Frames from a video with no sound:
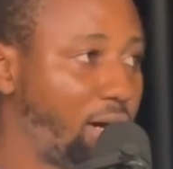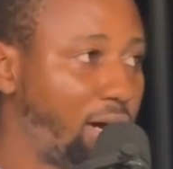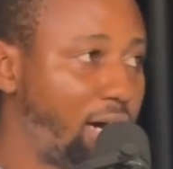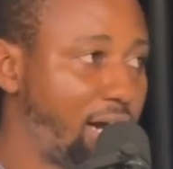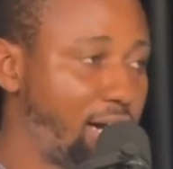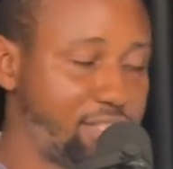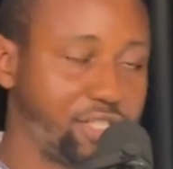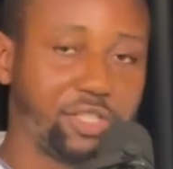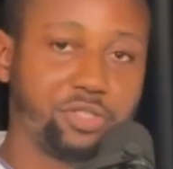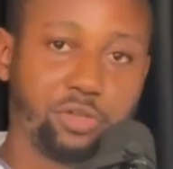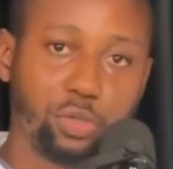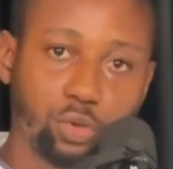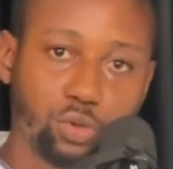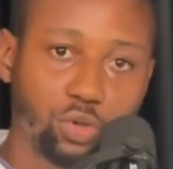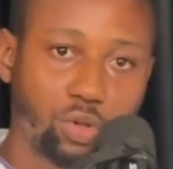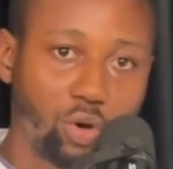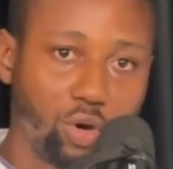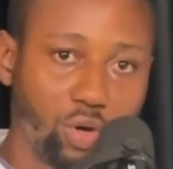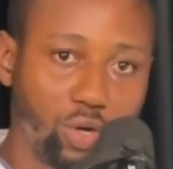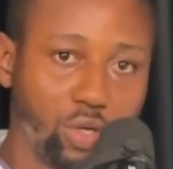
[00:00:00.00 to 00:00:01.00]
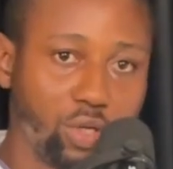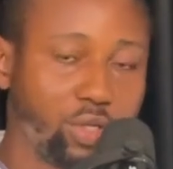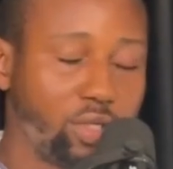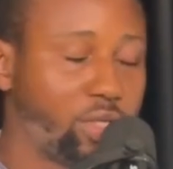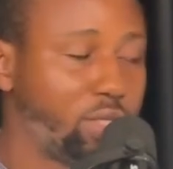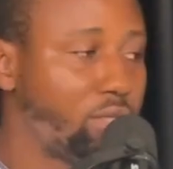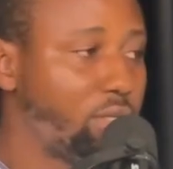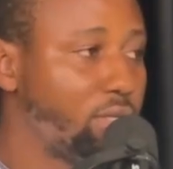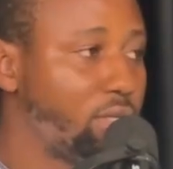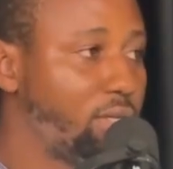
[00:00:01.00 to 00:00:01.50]
as a realtor,
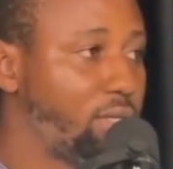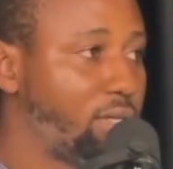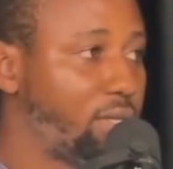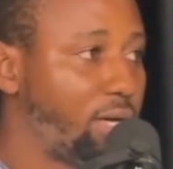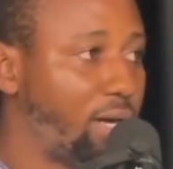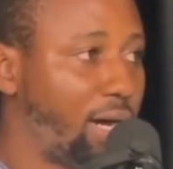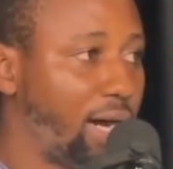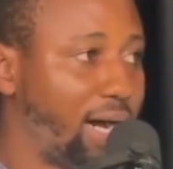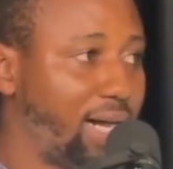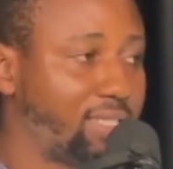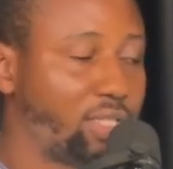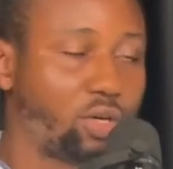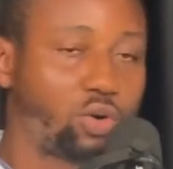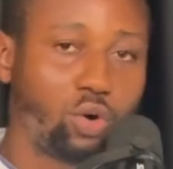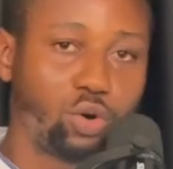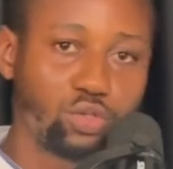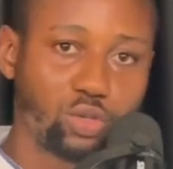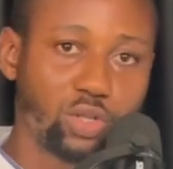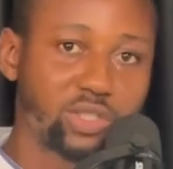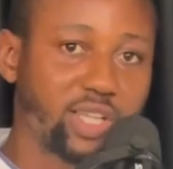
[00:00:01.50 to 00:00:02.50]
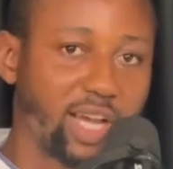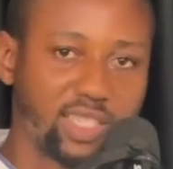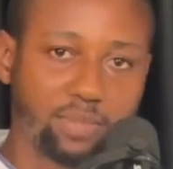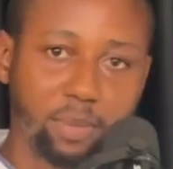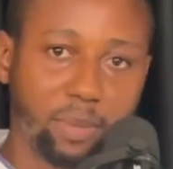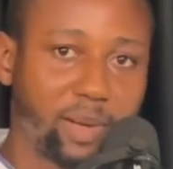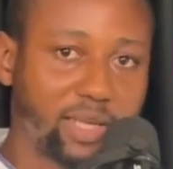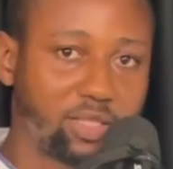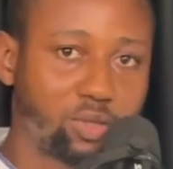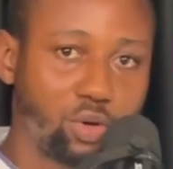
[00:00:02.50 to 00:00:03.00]
as a consultant,
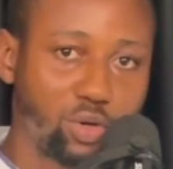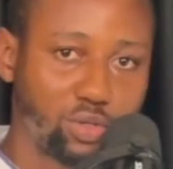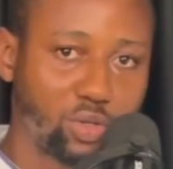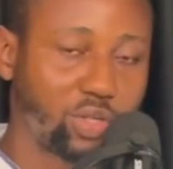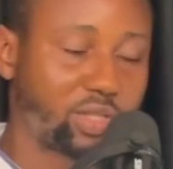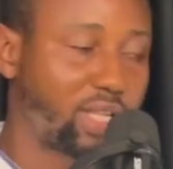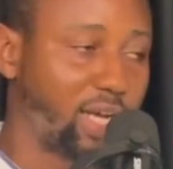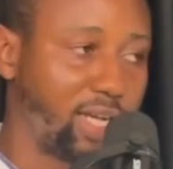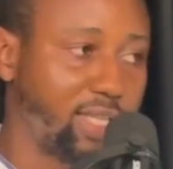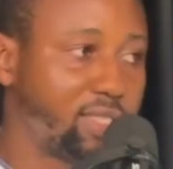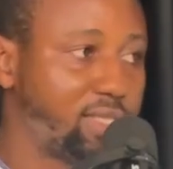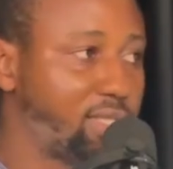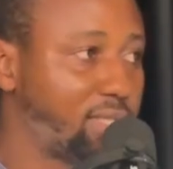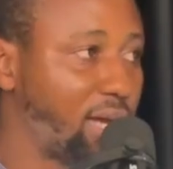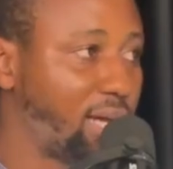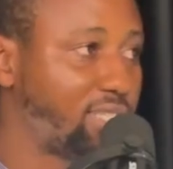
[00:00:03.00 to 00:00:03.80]
property consultant,